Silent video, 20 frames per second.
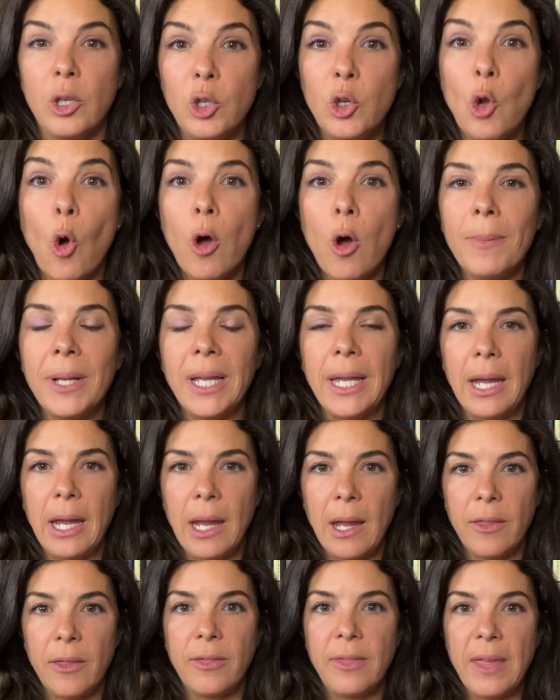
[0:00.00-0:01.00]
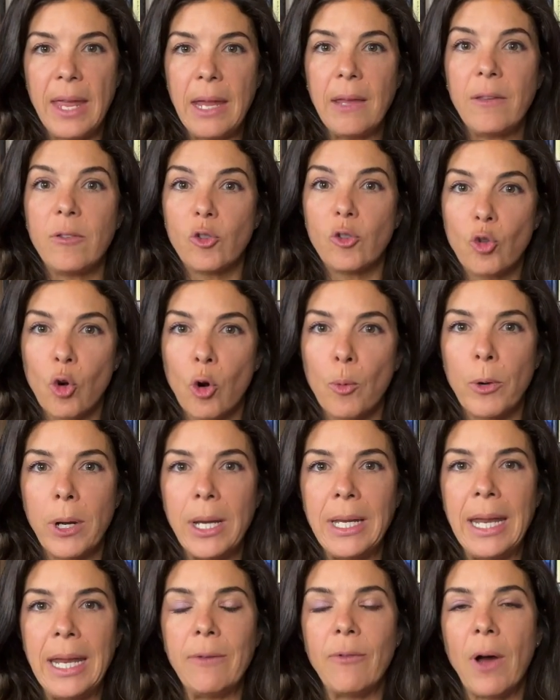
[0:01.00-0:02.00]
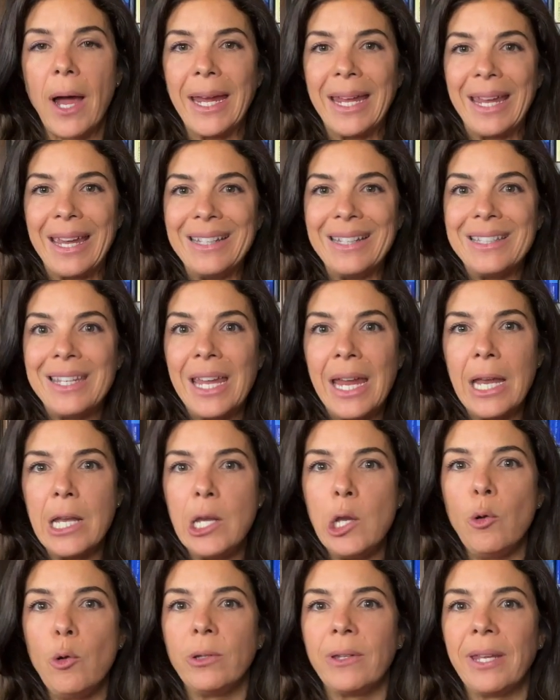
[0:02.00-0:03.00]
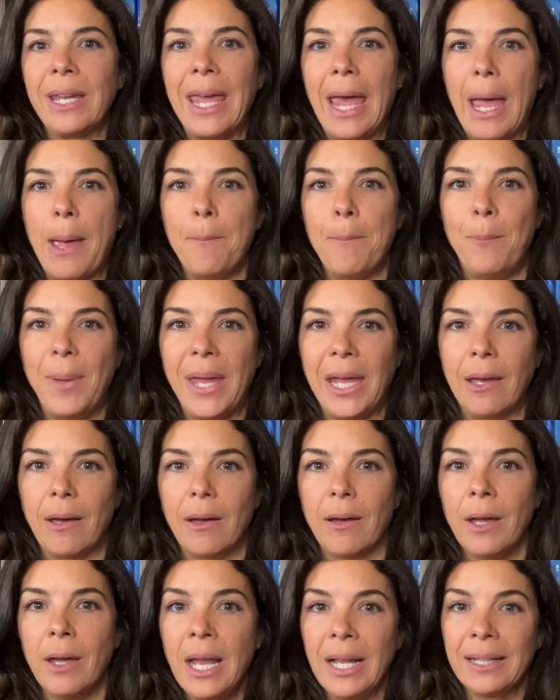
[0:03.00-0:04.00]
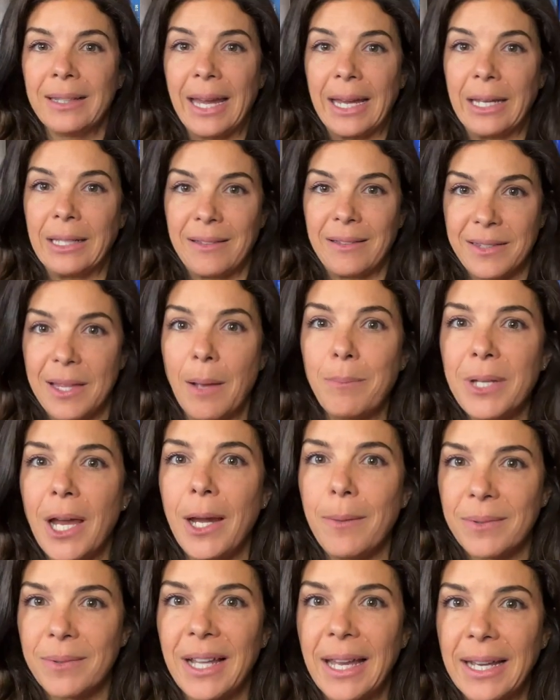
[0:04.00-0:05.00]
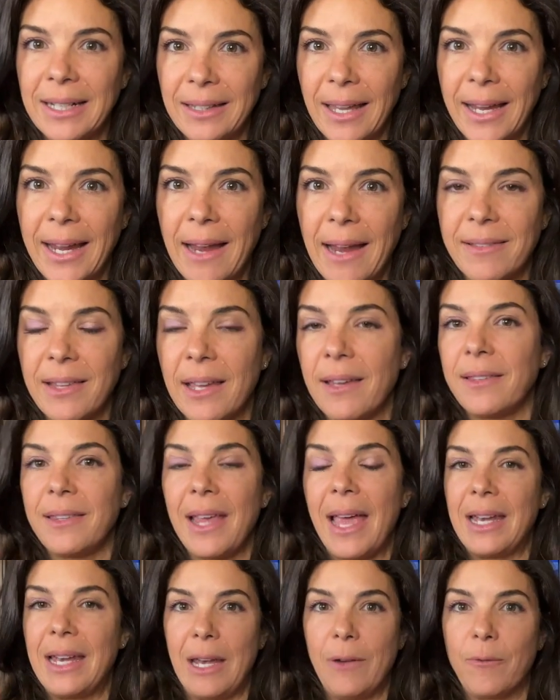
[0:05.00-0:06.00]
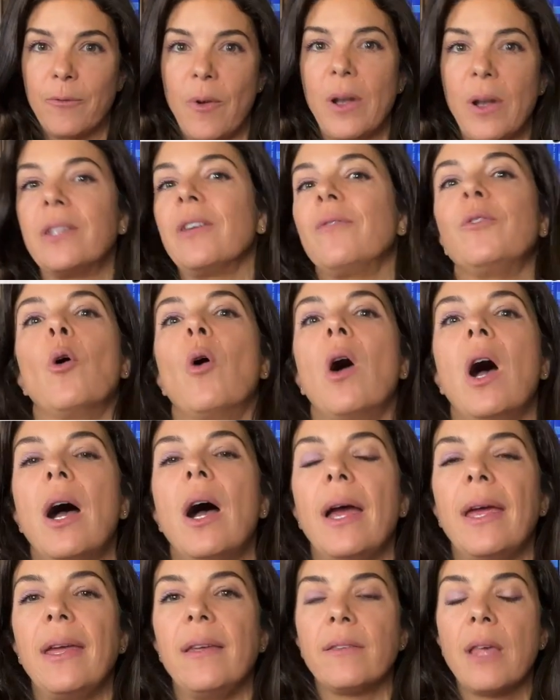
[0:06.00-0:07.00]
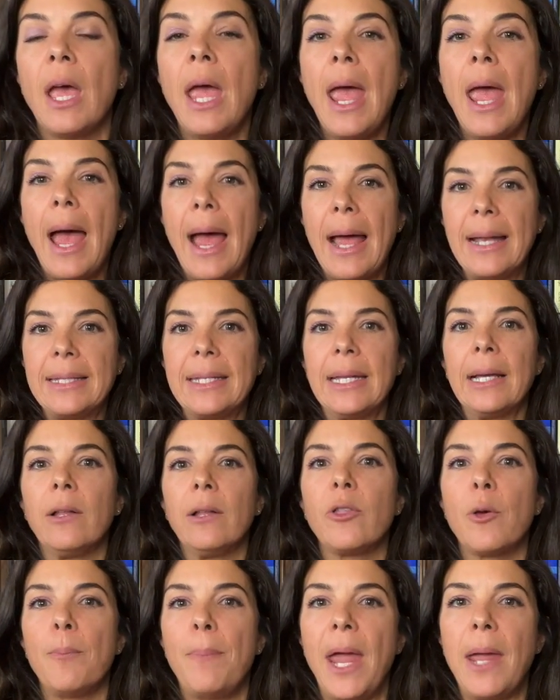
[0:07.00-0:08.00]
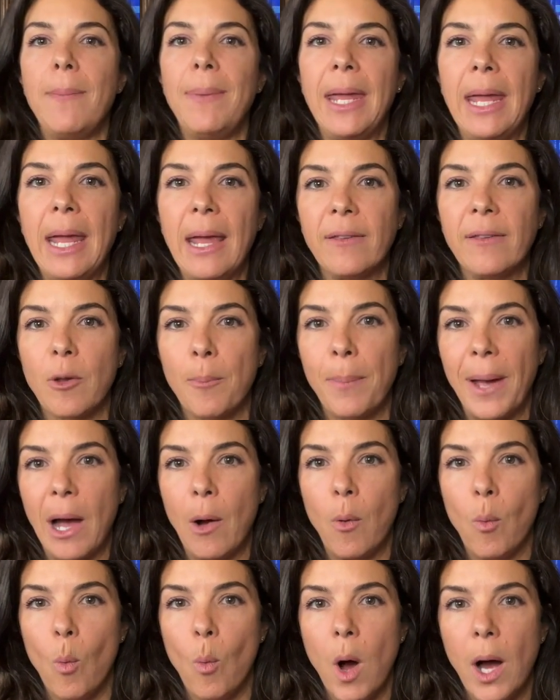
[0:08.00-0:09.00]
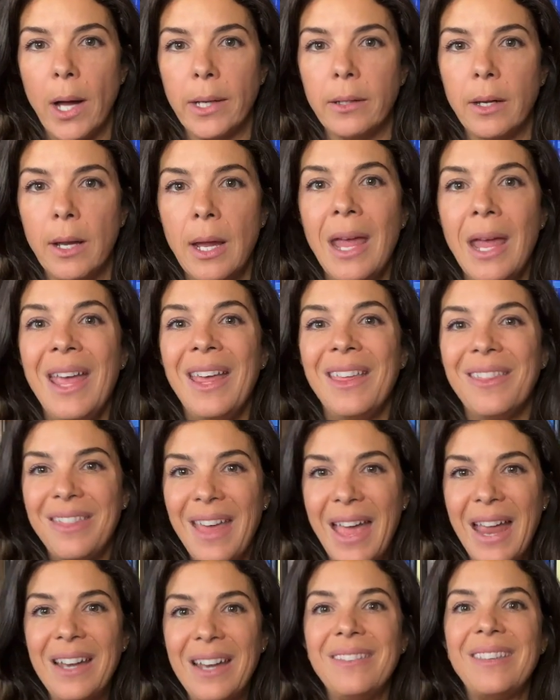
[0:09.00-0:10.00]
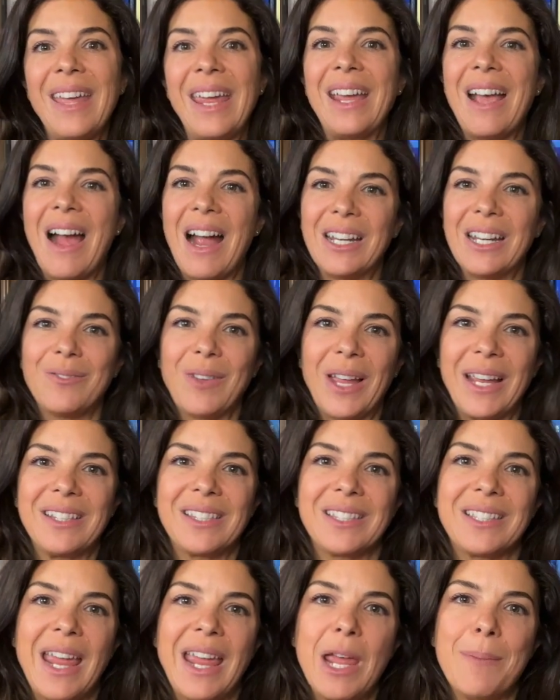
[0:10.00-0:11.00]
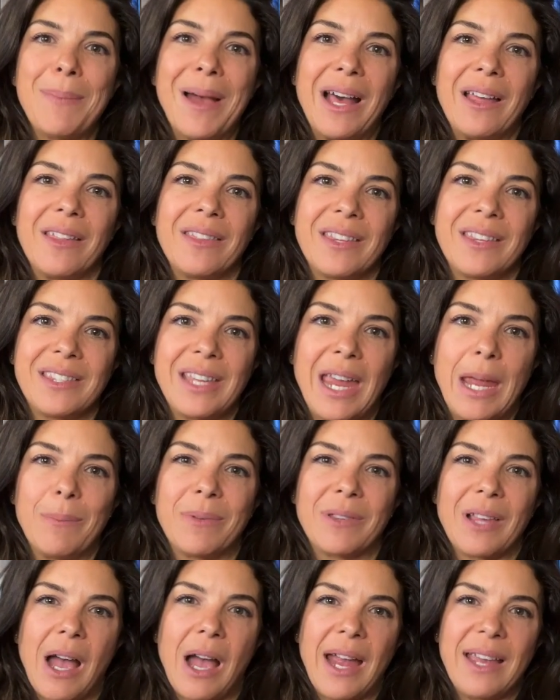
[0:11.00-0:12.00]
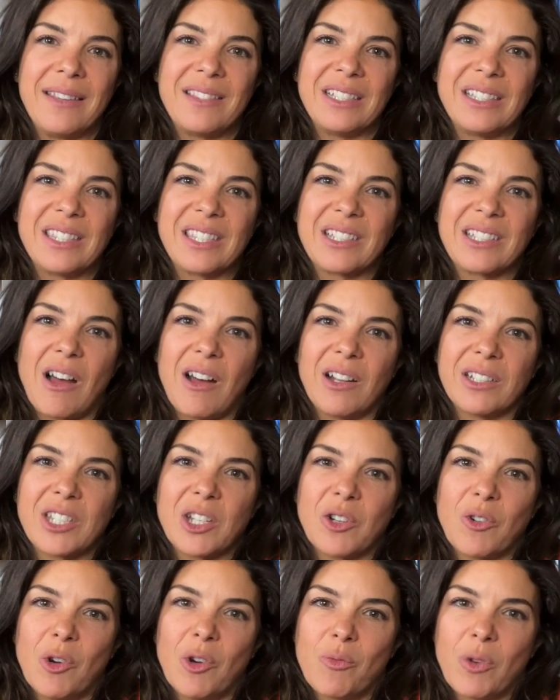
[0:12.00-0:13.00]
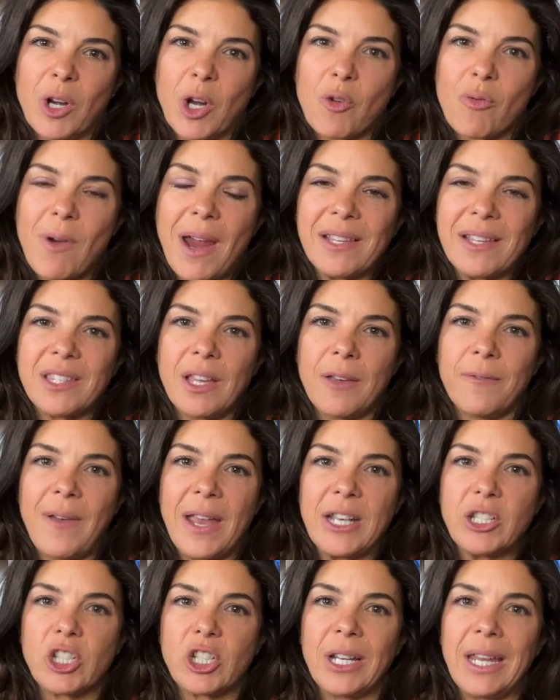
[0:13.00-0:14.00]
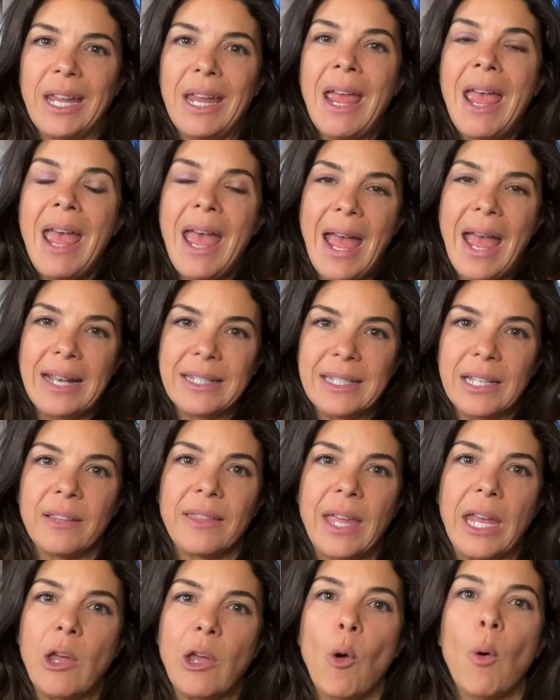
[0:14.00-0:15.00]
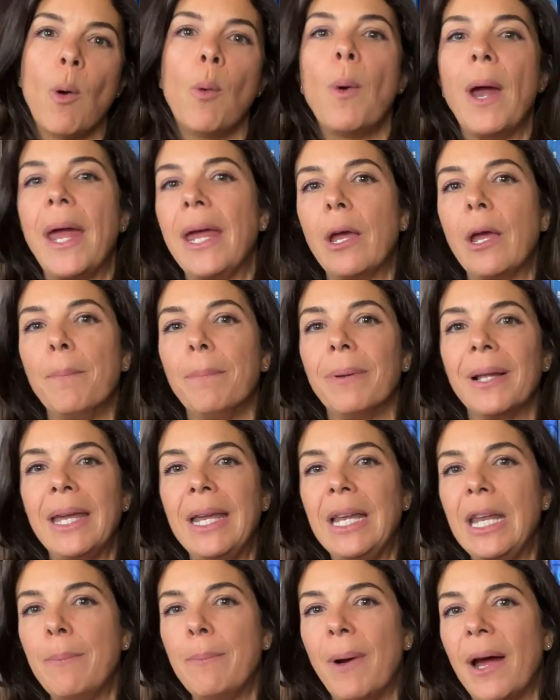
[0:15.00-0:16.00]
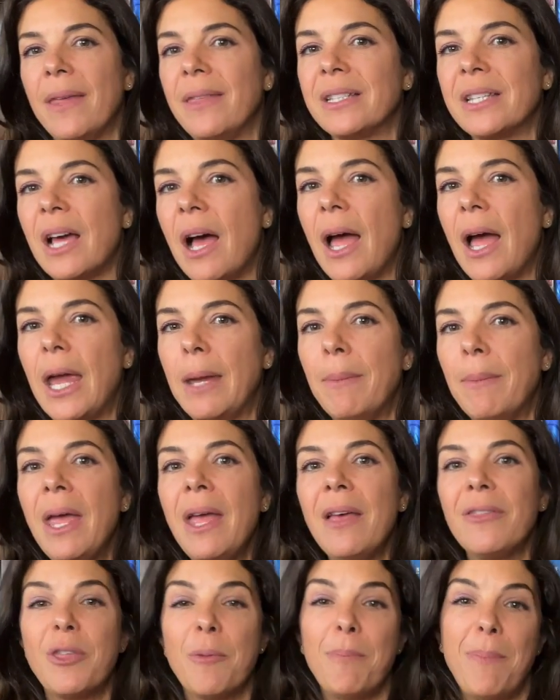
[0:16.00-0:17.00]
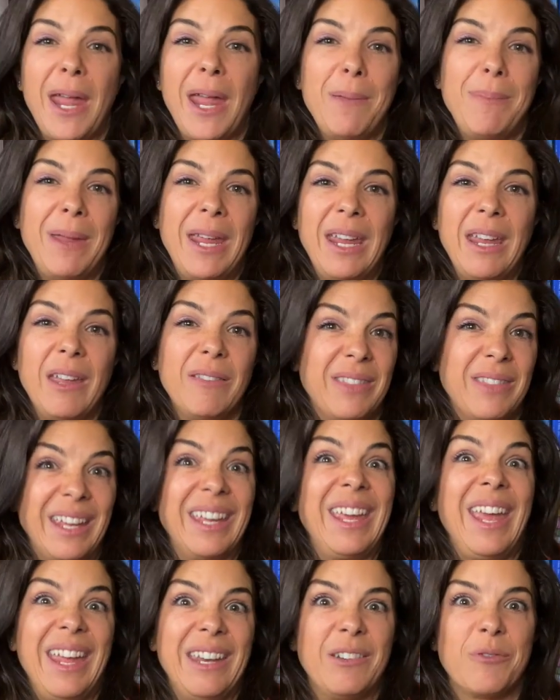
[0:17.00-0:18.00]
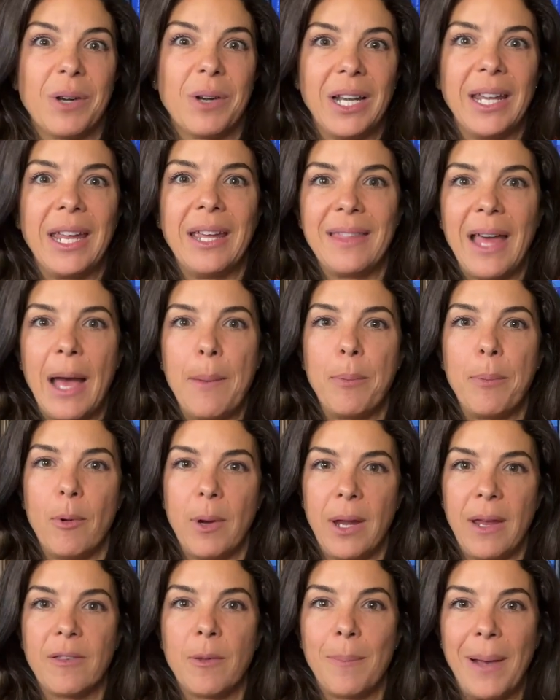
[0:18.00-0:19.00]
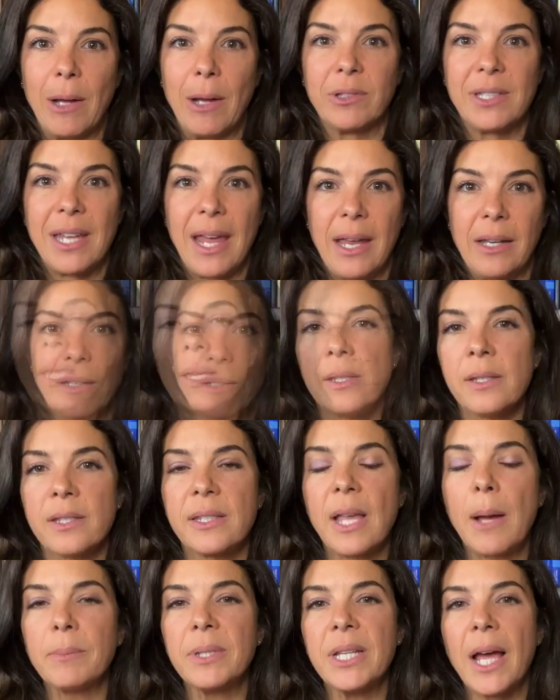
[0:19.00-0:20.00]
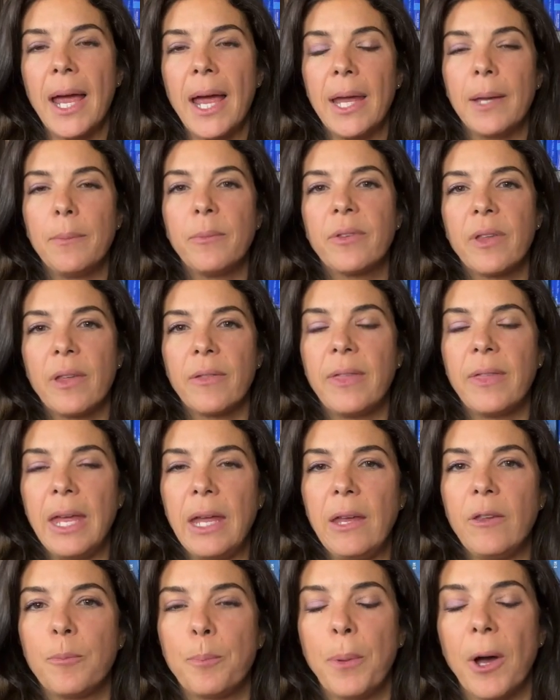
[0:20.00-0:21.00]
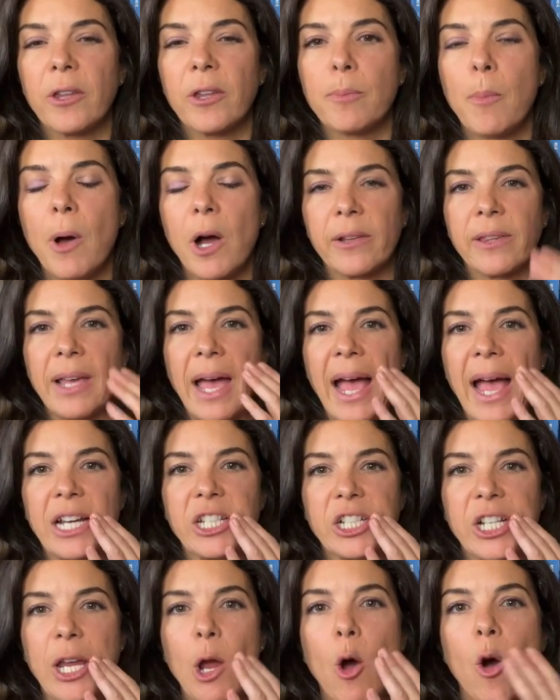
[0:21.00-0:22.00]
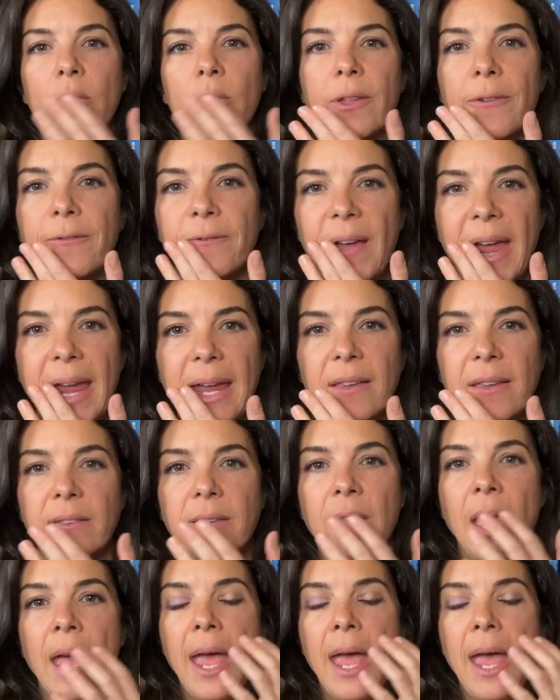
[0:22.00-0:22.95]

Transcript: Normally, these strawberry nevi continue to get bigger, like sometimes, like, like as I said, in front of your eyes until the baby is about one then they kind of like stay about the same size and start to regress eventually until they go away completely by the time the baby, the kid really at that point is about 10. Sometimes these birthmarks are actually on the face.